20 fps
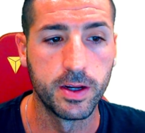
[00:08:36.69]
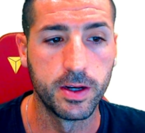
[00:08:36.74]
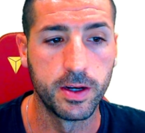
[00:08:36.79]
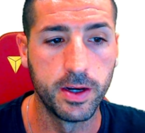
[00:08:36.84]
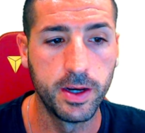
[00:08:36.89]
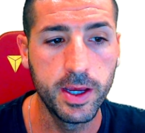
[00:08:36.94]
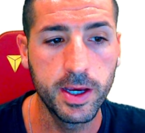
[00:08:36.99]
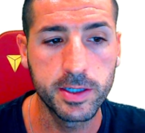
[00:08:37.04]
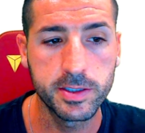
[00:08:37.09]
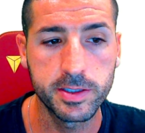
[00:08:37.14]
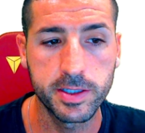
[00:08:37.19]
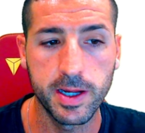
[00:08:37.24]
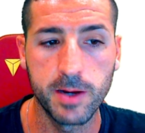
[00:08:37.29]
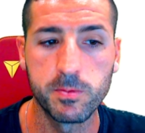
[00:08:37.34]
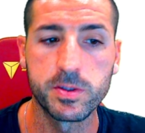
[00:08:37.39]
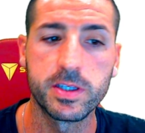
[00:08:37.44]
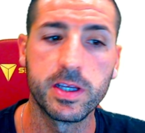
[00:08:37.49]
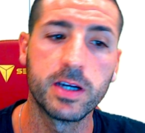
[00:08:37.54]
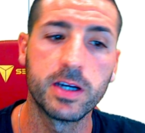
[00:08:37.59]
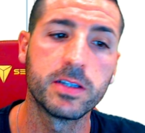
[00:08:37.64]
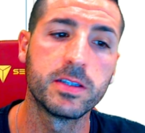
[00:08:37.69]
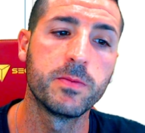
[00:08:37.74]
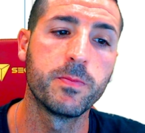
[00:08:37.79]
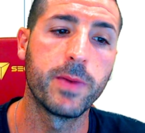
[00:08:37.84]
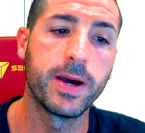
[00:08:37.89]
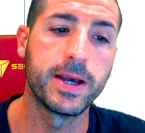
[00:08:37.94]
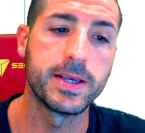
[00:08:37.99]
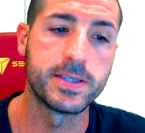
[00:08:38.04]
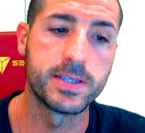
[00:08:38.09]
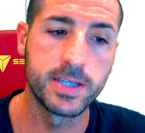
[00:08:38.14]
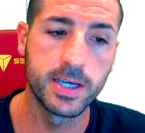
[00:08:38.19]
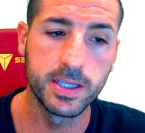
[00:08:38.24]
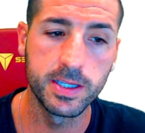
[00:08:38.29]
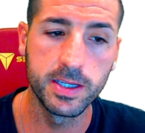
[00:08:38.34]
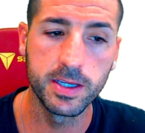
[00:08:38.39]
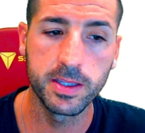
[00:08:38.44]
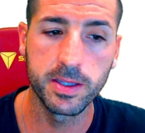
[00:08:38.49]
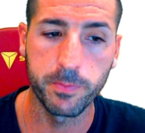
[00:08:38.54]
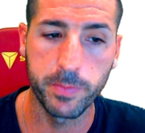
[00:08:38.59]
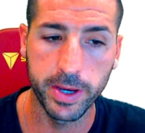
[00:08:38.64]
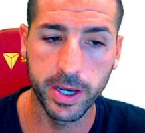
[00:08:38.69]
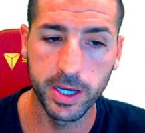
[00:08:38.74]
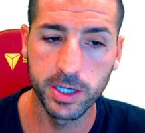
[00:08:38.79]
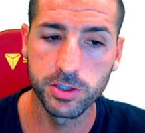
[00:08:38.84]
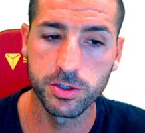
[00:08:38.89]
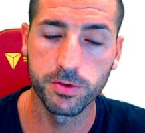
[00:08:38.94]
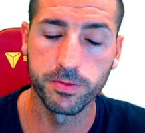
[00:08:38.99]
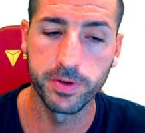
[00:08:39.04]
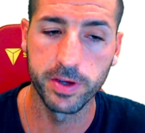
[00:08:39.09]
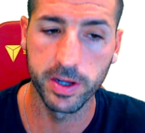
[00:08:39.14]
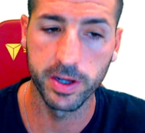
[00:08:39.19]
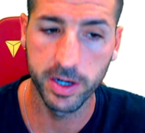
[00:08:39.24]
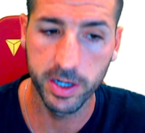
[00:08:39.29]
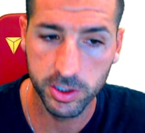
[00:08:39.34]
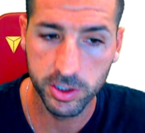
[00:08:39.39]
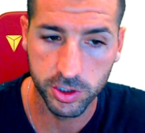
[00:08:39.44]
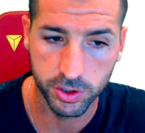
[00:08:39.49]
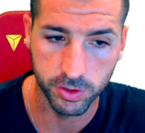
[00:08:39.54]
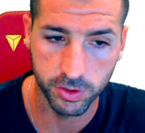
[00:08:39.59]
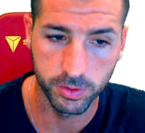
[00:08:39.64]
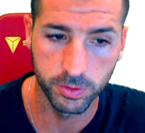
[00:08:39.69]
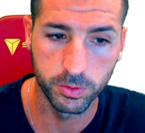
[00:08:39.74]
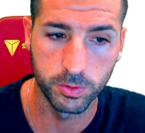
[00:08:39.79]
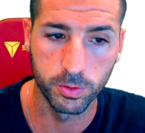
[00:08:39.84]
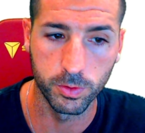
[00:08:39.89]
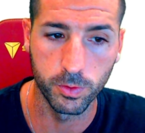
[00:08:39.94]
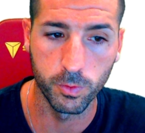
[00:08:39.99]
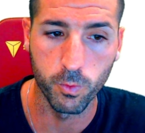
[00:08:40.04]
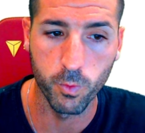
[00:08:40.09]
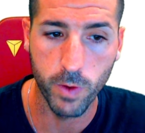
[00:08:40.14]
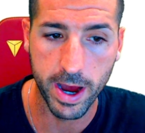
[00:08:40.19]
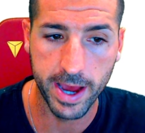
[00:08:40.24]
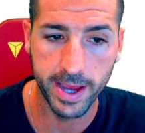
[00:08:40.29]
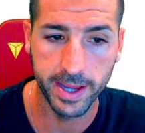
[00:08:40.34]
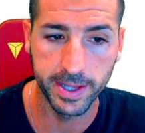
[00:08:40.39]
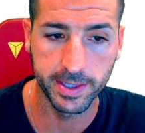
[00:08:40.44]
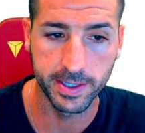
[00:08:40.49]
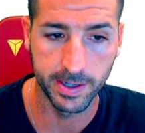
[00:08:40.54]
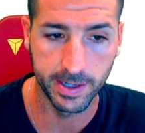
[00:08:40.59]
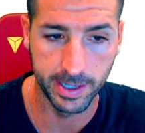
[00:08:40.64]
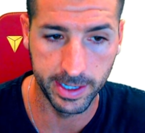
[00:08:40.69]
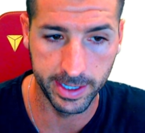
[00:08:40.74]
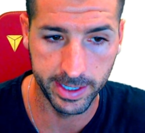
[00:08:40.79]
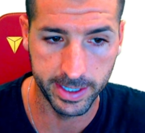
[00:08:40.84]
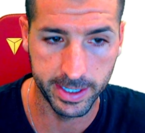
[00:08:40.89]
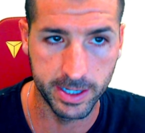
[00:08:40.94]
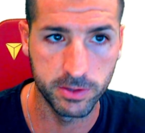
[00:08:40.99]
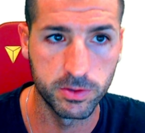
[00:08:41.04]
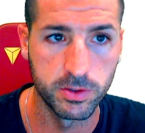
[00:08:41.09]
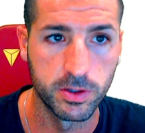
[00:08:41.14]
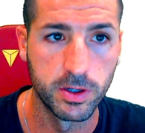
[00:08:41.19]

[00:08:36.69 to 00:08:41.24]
Next, I'm starting by setting the page configuration to wide layout.